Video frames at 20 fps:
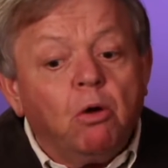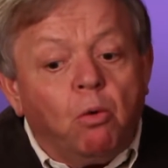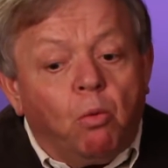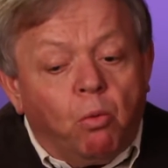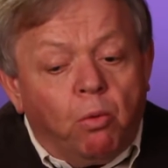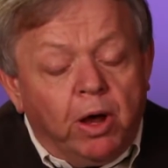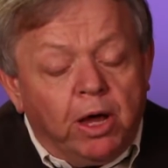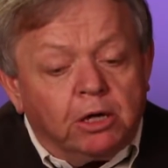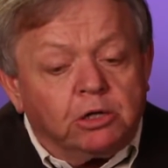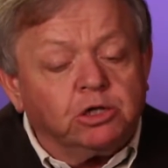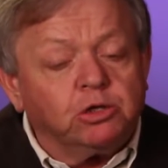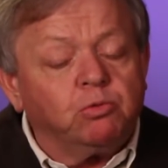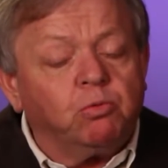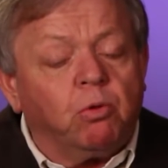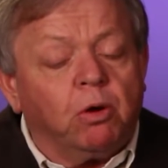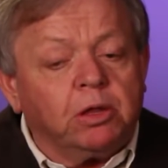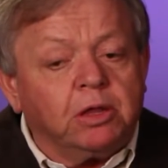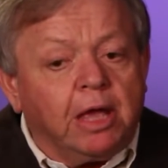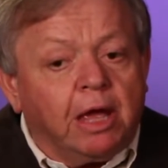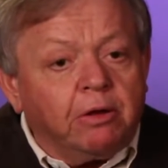Which,
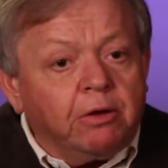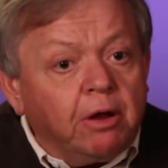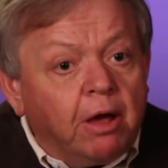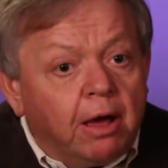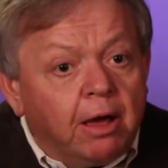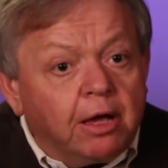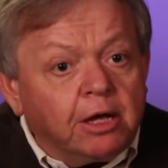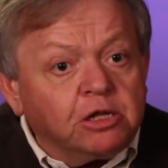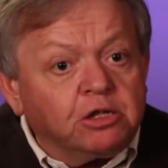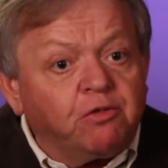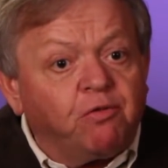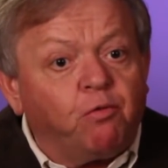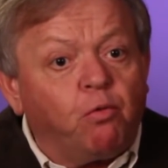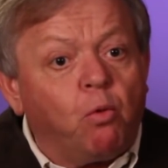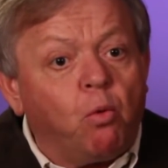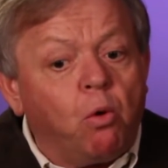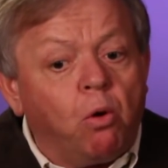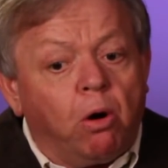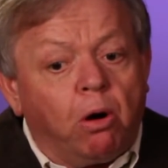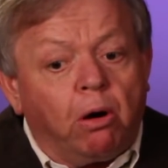what that does
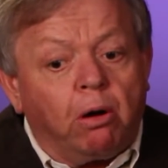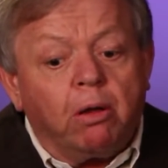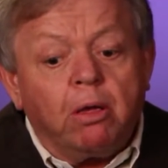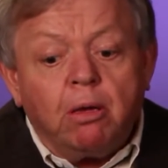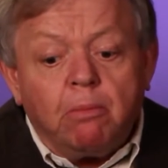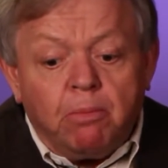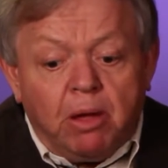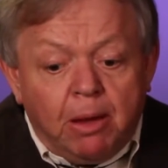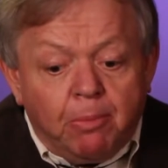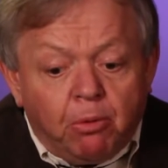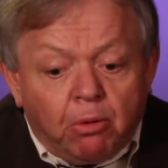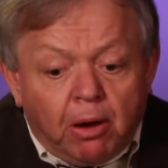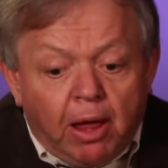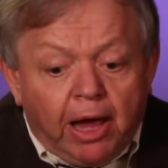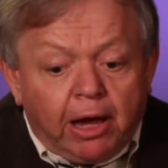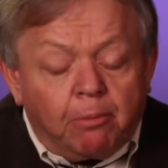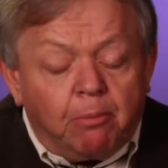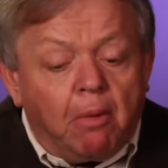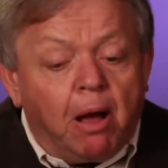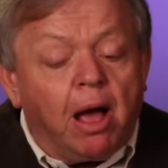for people
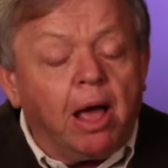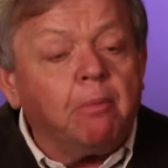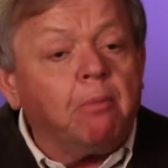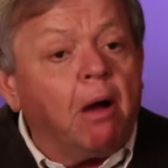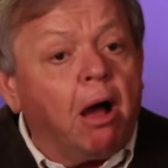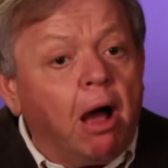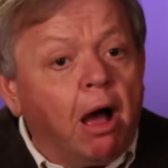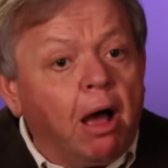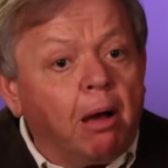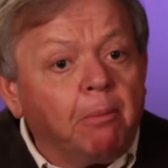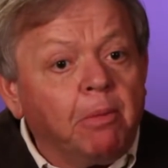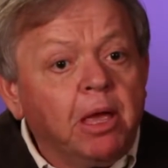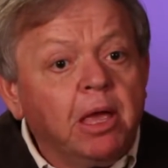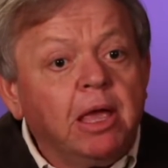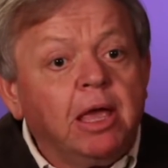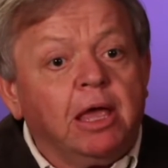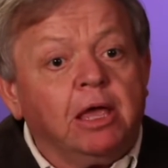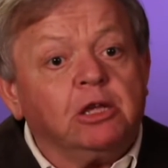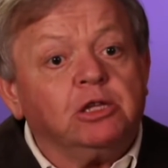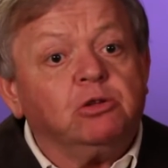like my mom
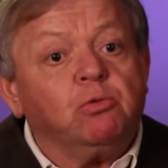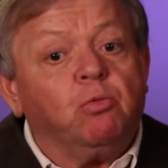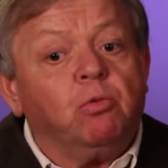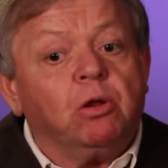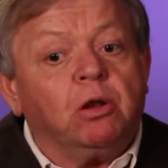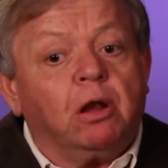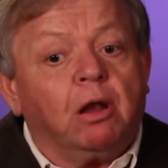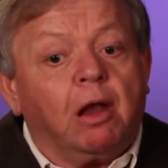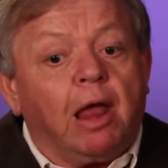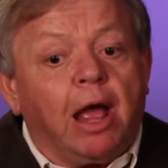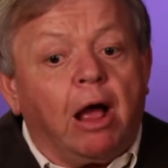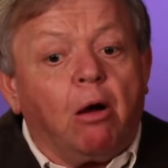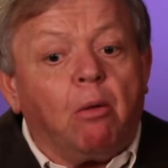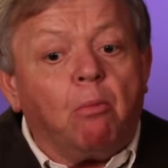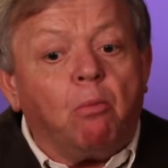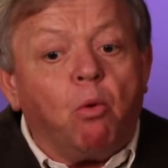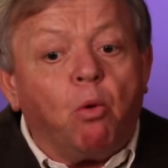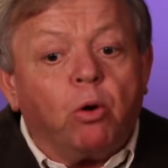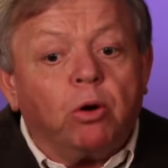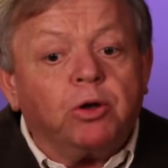is it would allow
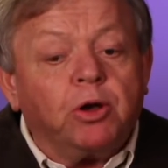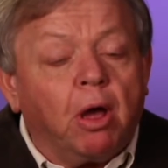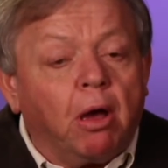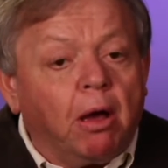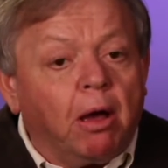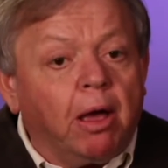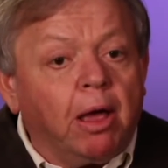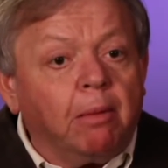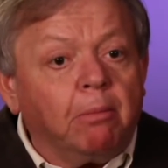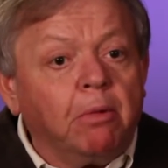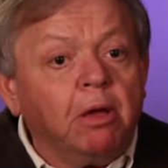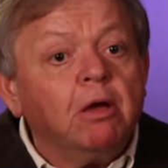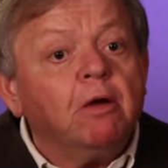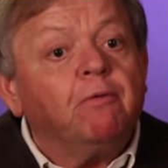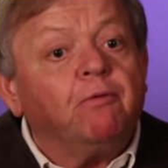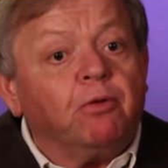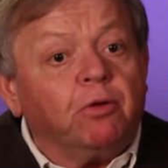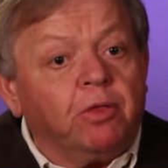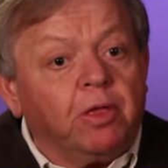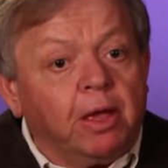more time
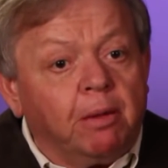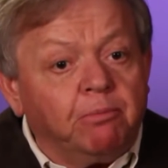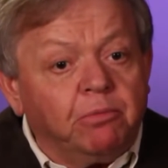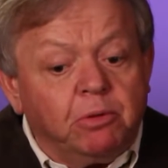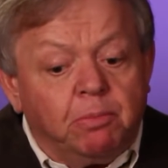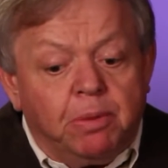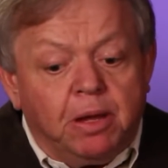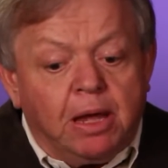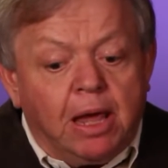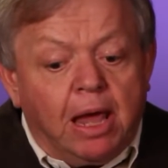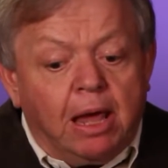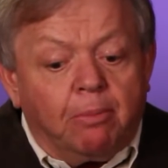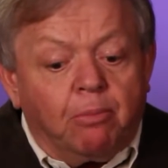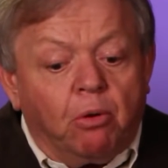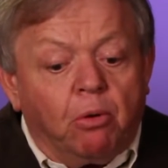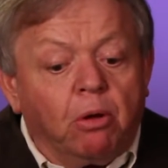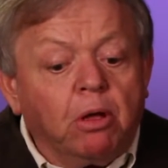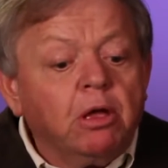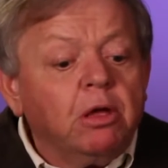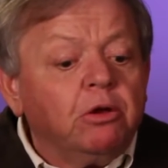for them to be
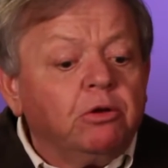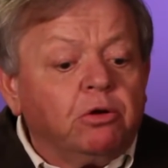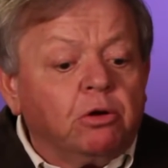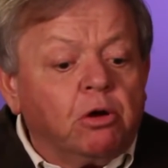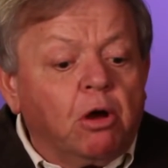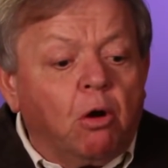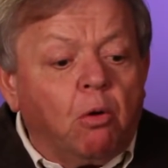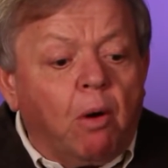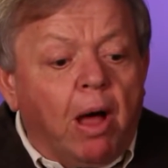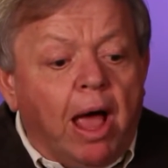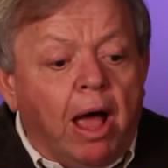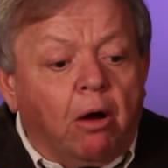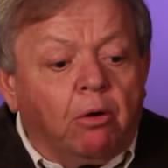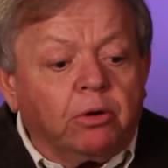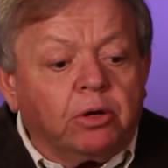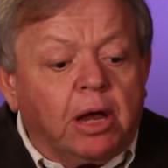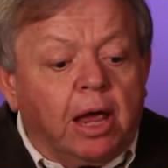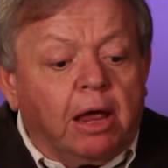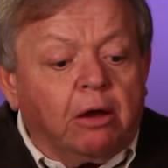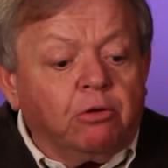able to go
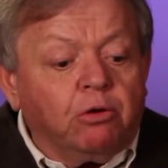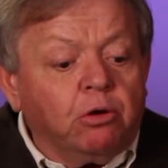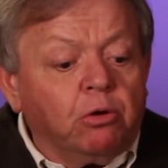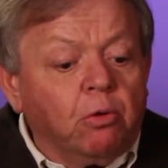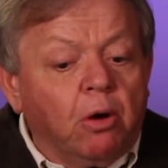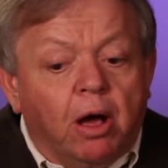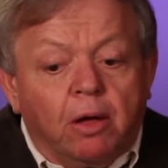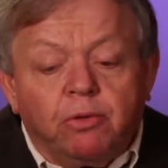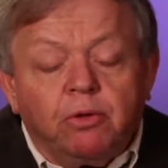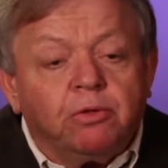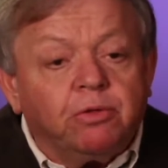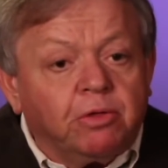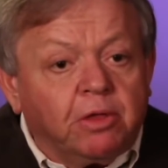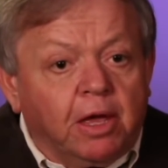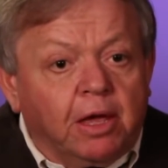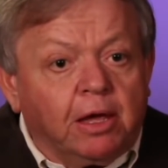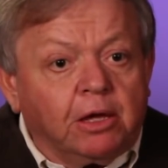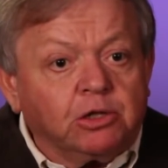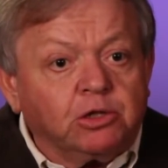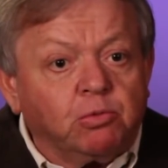out and do other
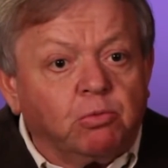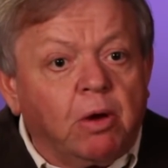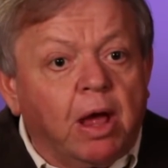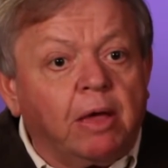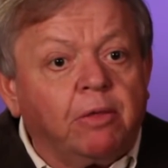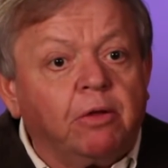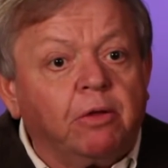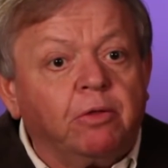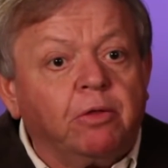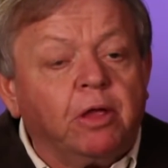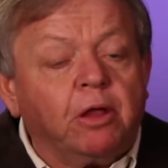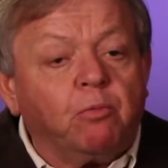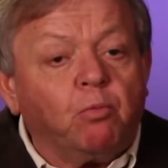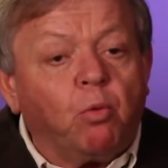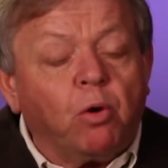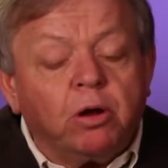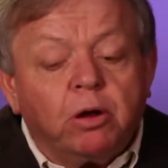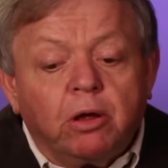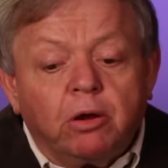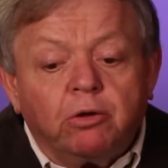things rather than
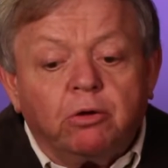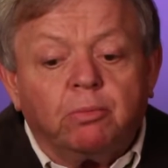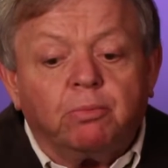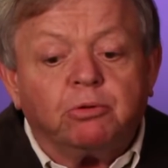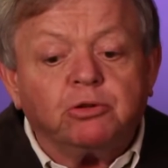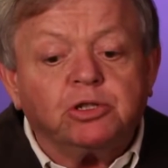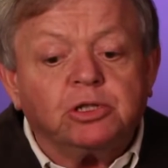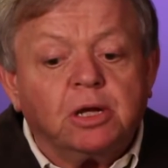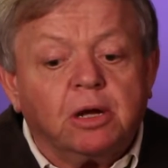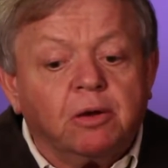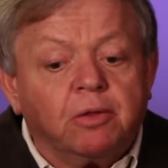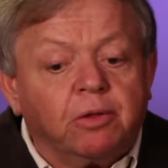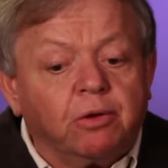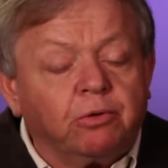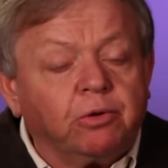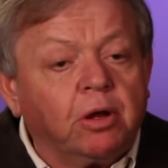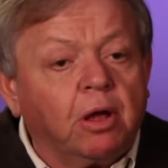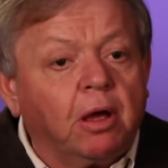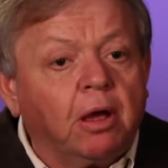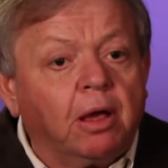100% of their
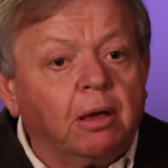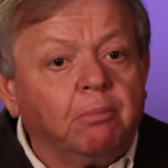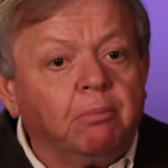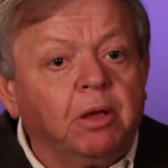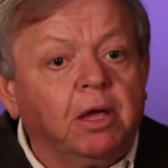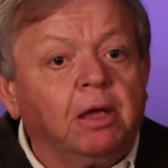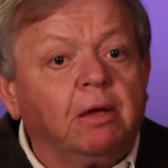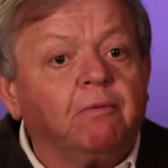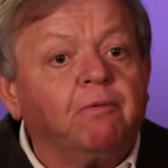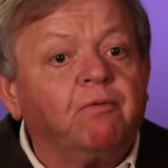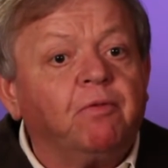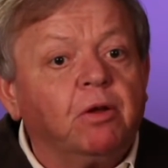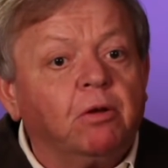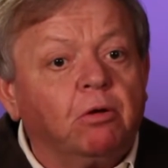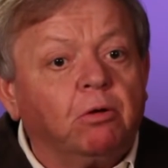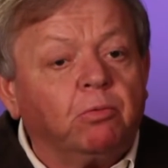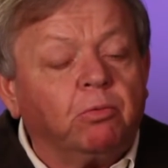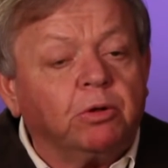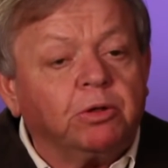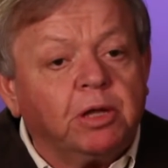time being
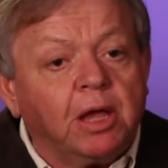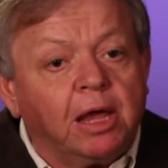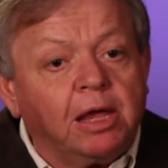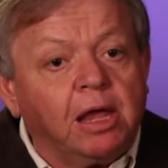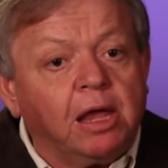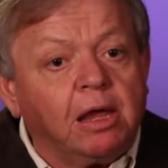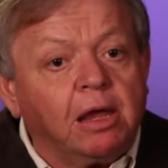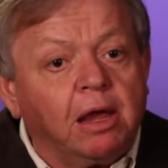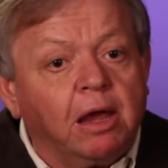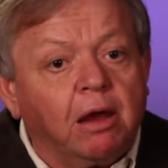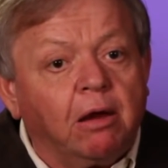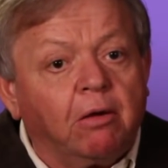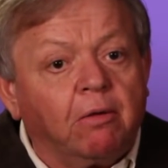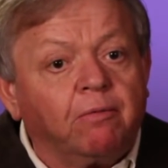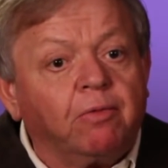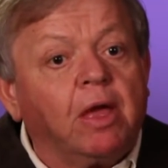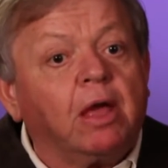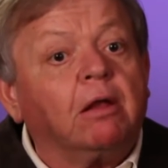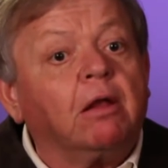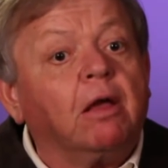filled with taking care
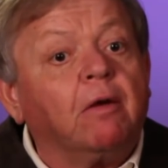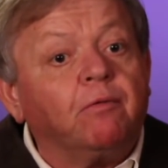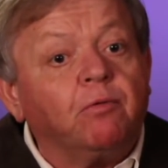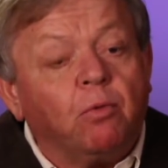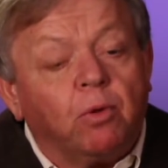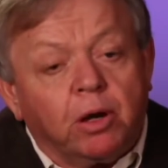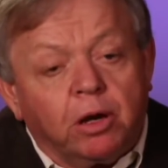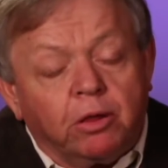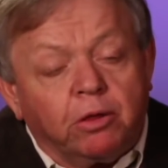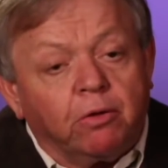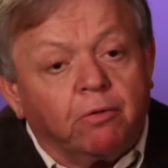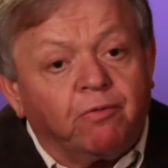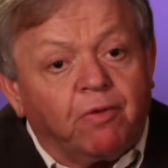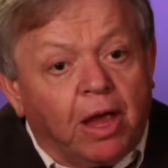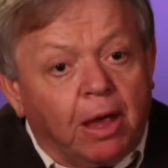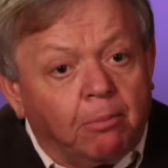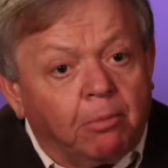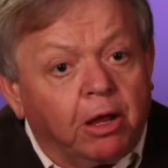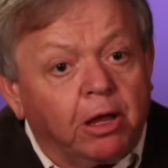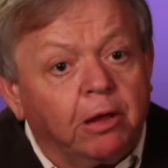of that loved one and their
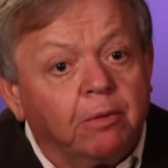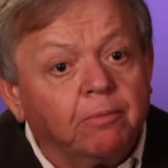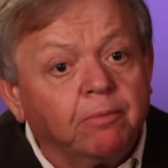family.